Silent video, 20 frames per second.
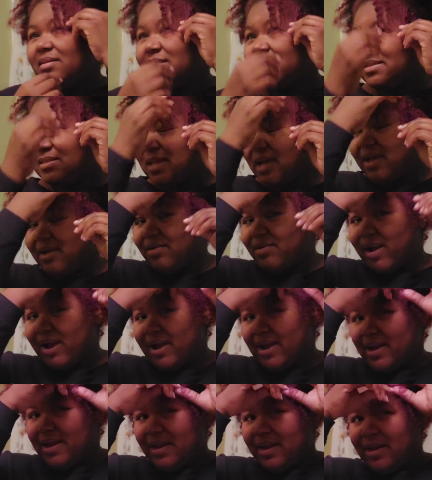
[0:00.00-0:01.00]
It's like
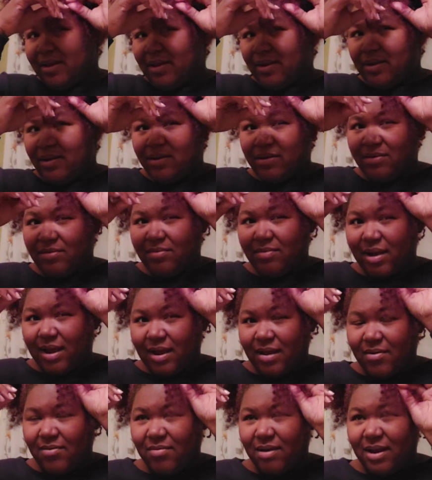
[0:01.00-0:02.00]
right in here,
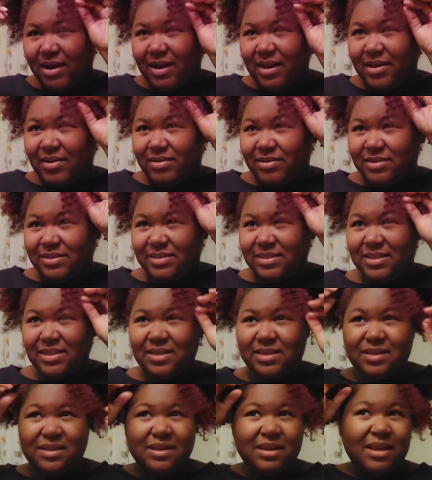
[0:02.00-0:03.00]
right in here is
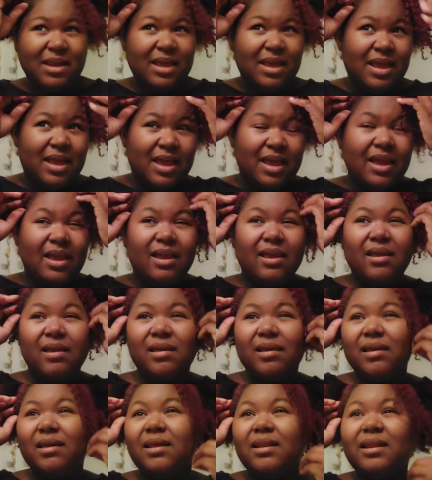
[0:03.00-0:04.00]
thin,
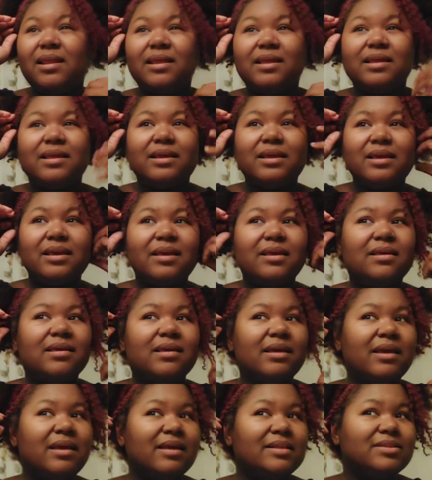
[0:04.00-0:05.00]
and
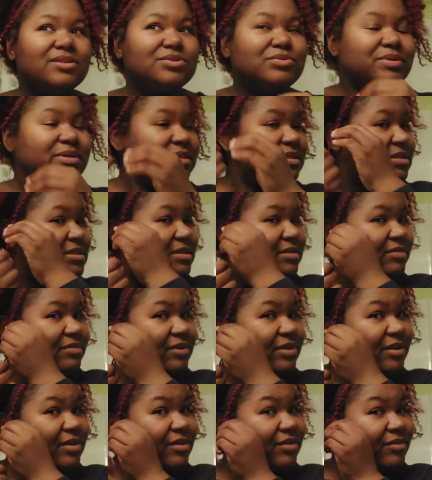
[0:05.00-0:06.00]
it twists
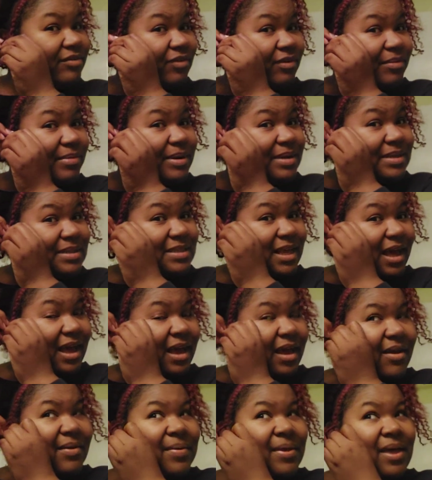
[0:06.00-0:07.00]
different from this
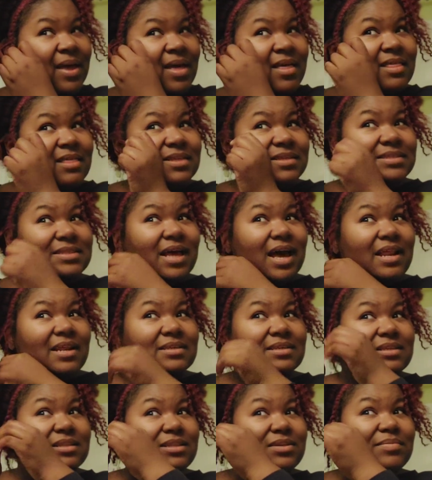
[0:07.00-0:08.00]
side. This side
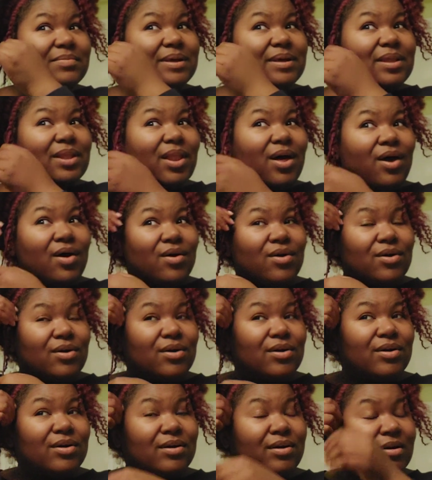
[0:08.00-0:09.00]
is a little bit
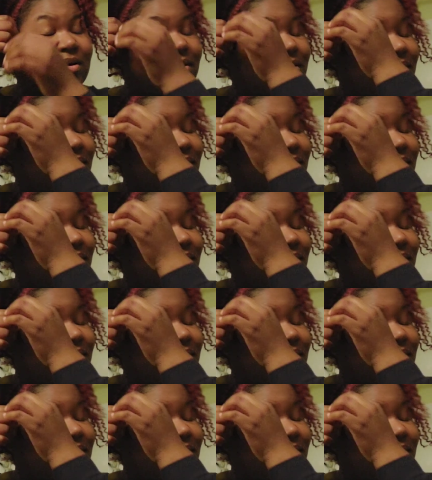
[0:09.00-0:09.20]
longer.